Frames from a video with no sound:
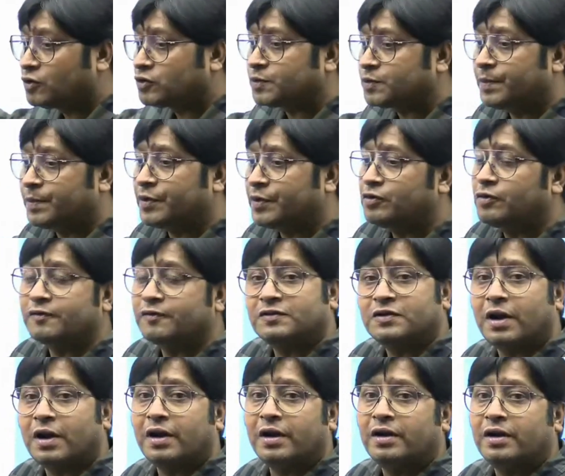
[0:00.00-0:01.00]
people who have
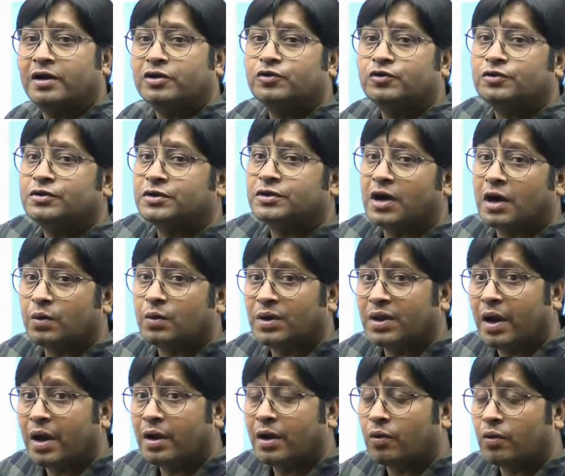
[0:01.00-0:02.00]
studied, they should start with
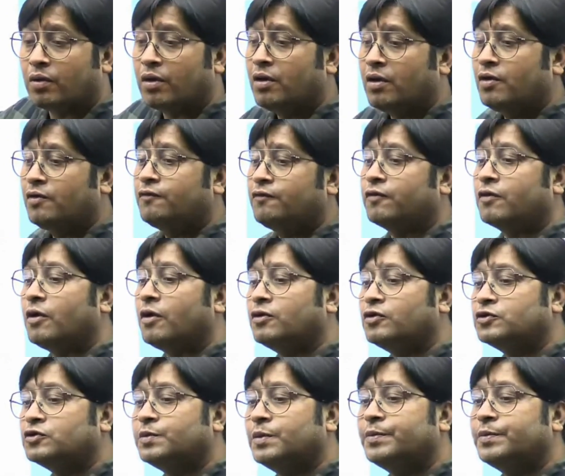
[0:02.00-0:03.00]
handout. For all
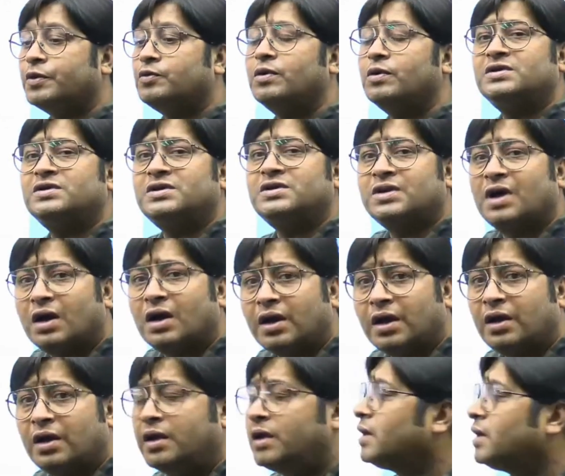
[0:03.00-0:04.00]
those people who are
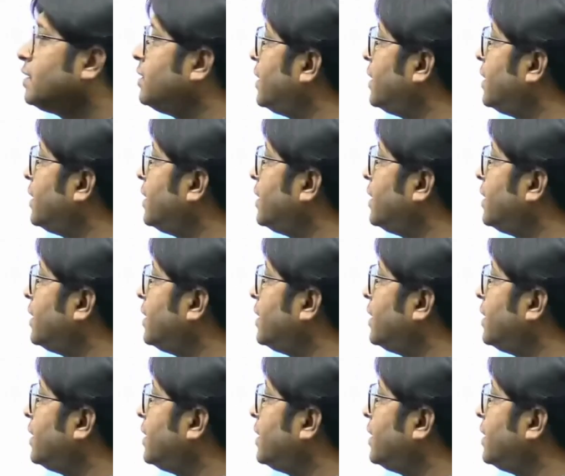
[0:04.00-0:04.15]
starting, they